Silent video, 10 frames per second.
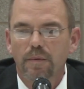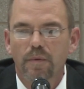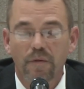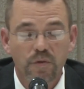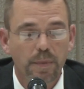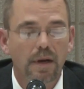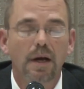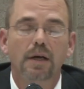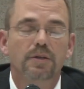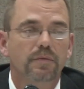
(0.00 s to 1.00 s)
have spent
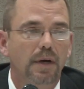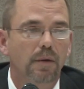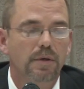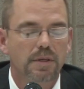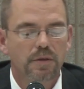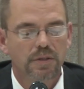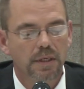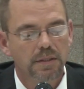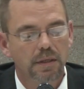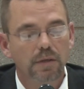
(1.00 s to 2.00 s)
hundreds of hours
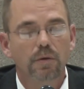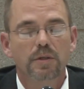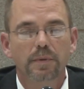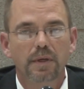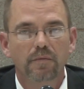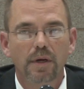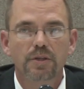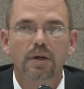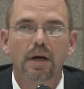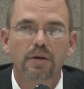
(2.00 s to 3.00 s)
since the endorsement
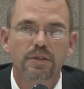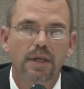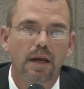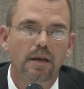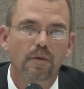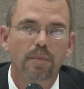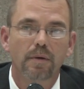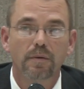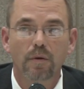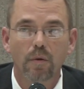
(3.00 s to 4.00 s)
convention understanding
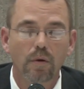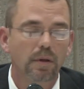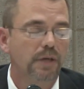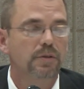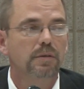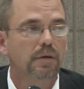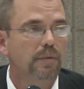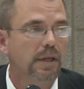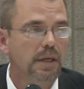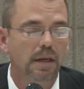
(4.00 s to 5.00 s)
the whole electrical
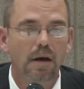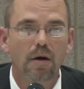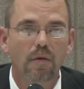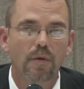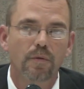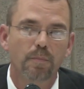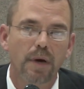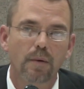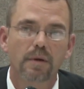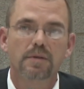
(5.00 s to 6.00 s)
grid and all the
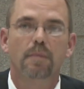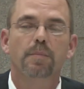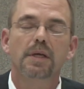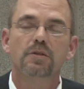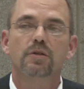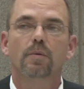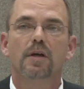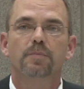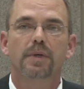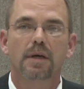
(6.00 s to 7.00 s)
powers that means to
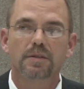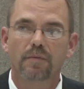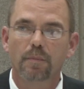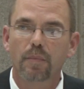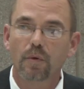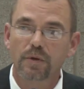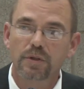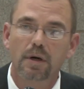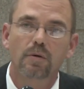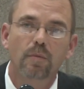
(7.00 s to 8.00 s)
us because of both the
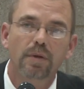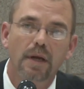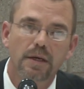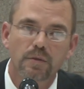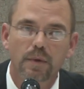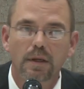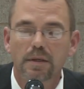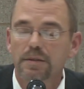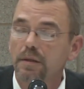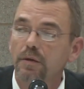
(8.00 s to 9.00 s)
charcoal plant as well
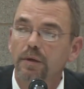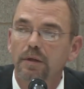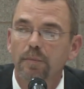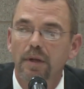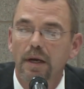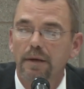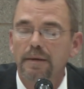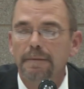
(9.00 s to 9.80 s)
as the nuclear plant.